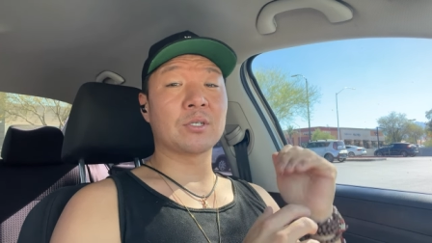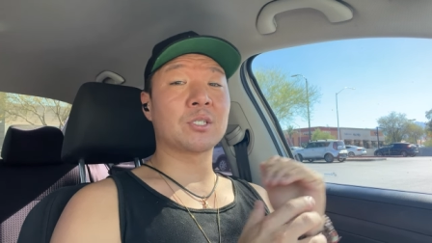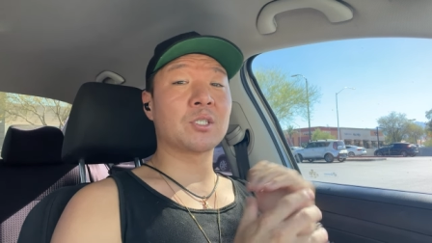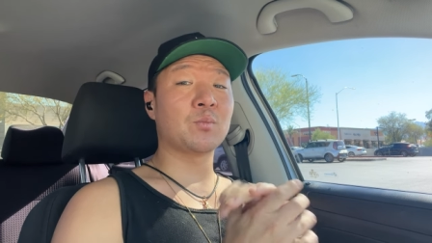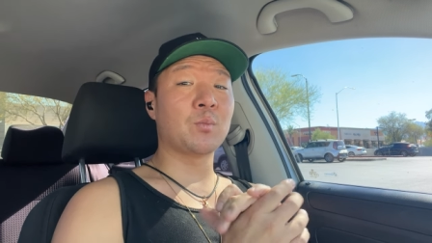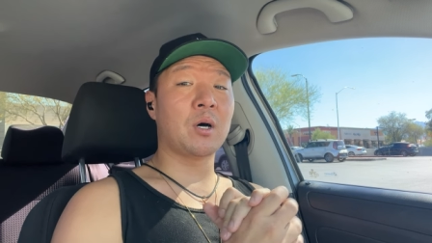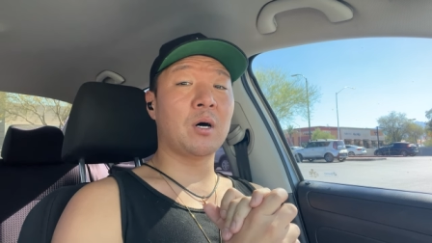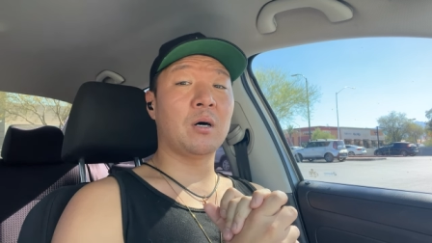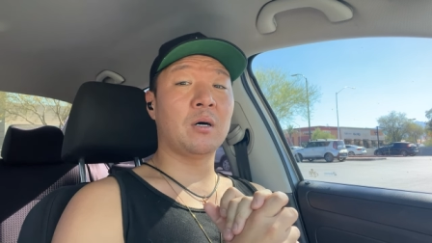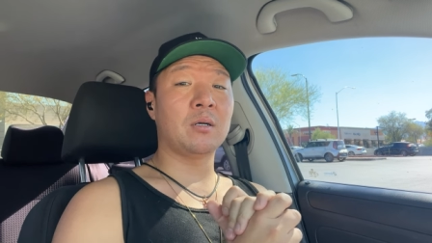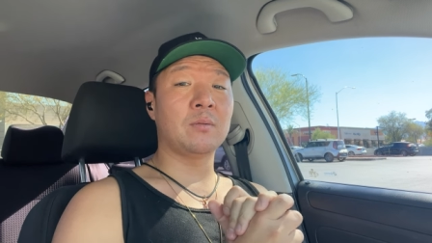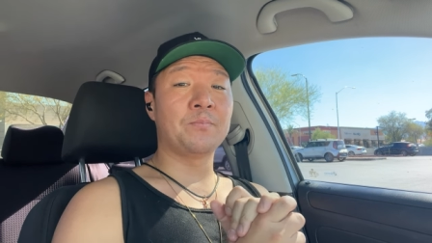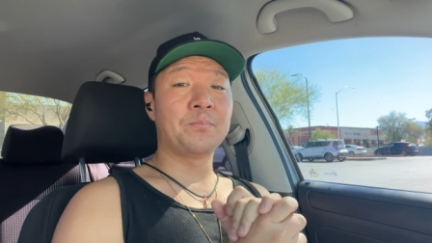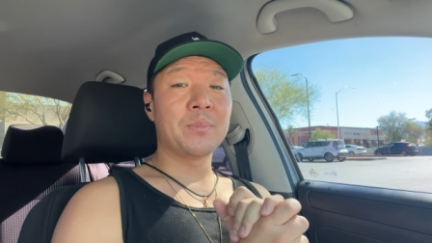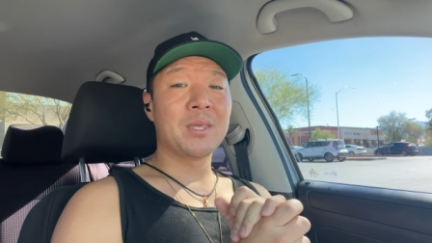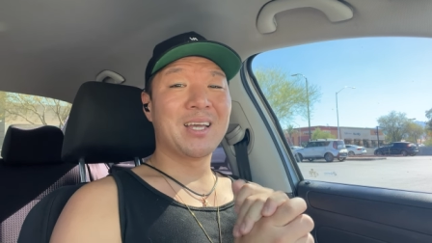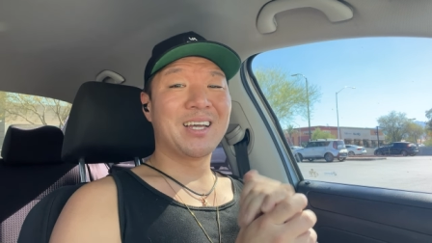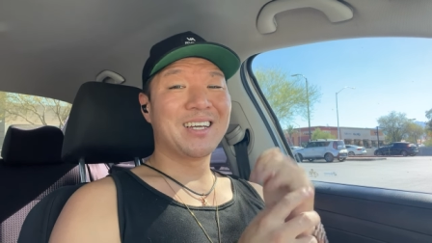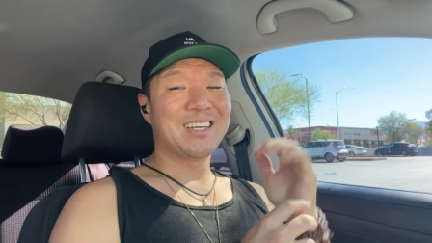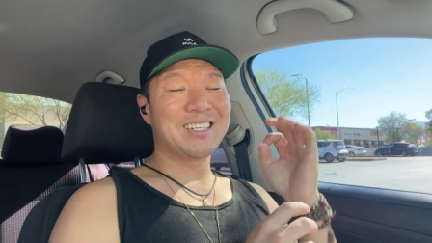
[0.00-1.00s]
small,
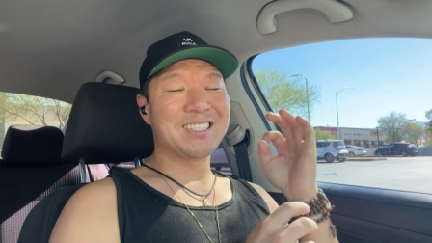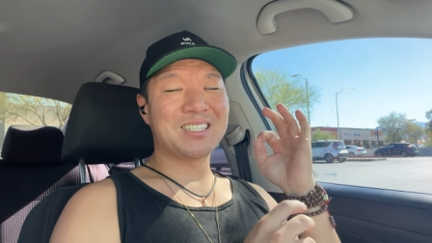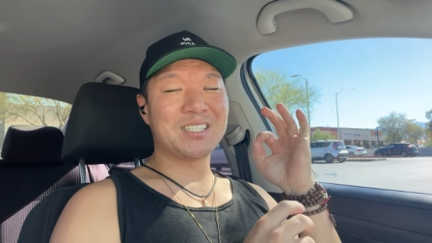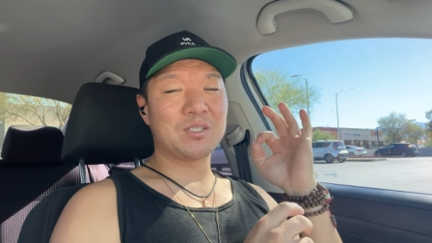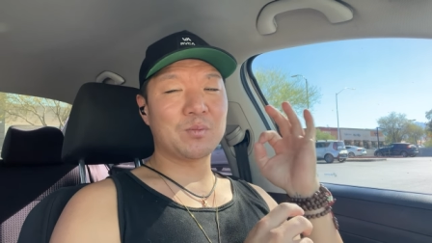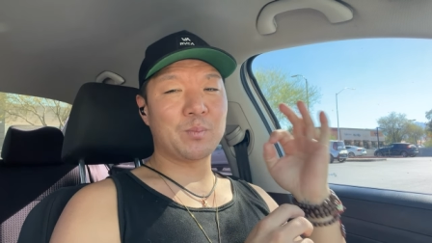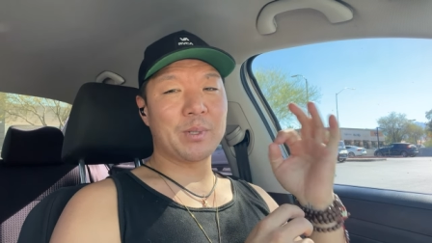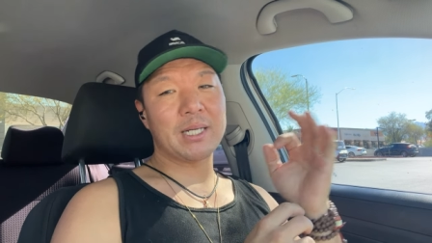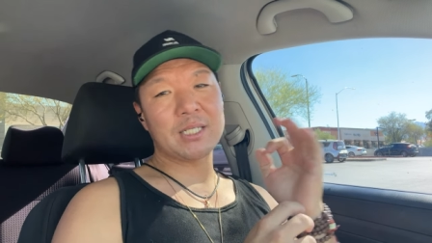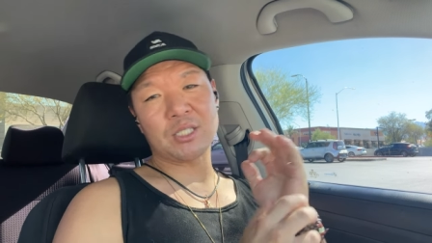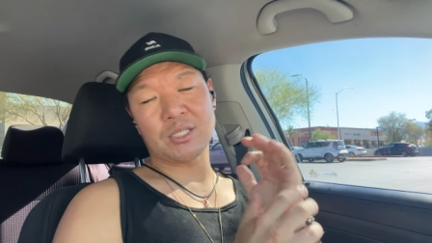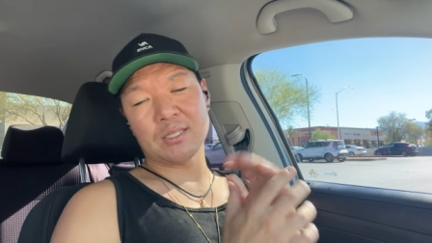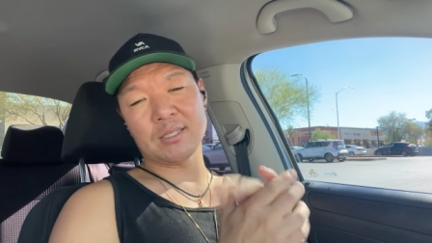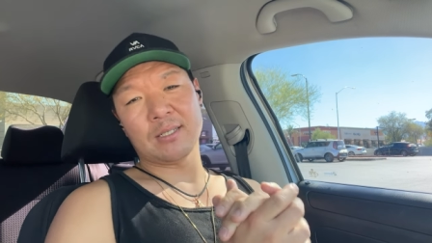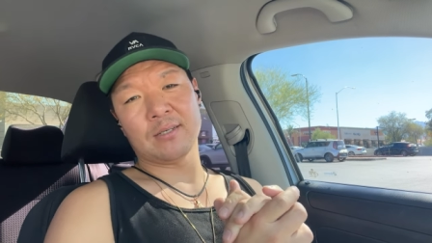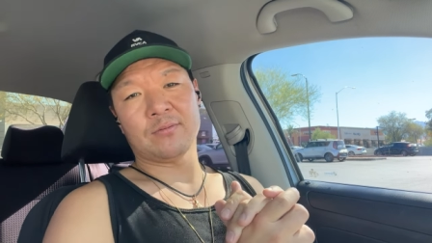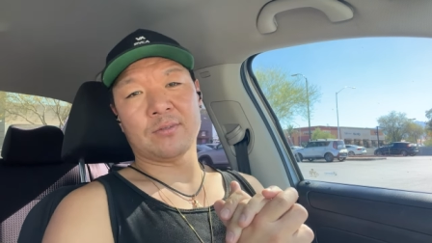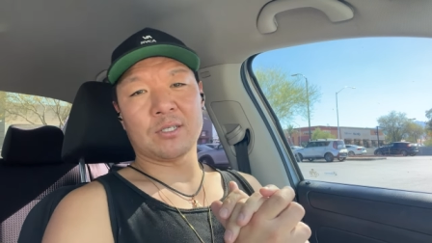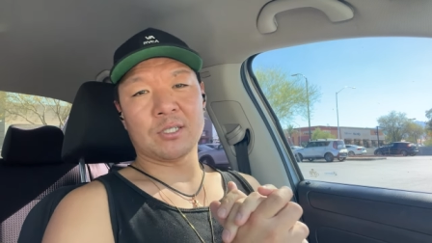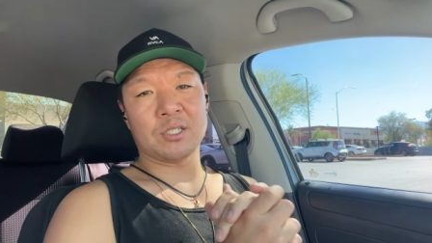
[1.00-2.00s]

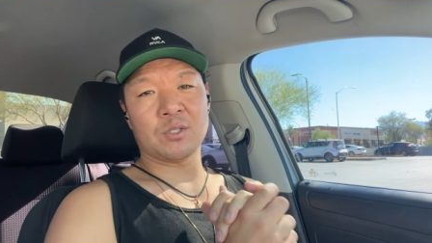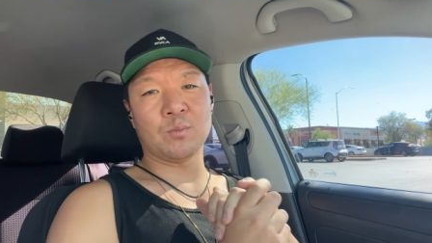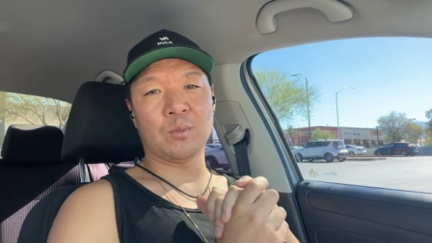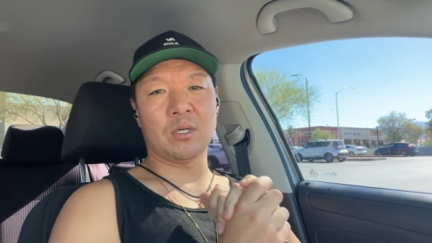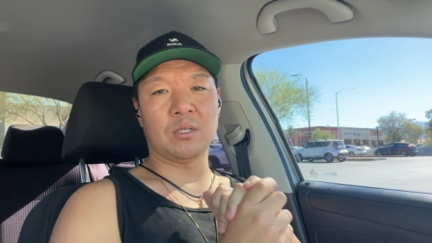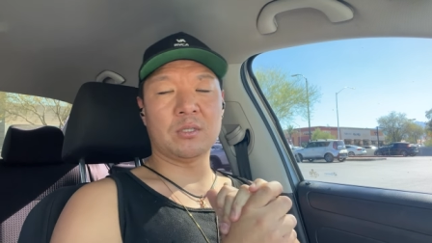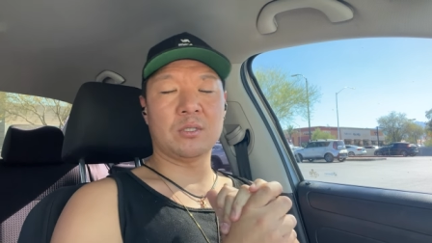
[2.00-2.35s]
especially if they're small?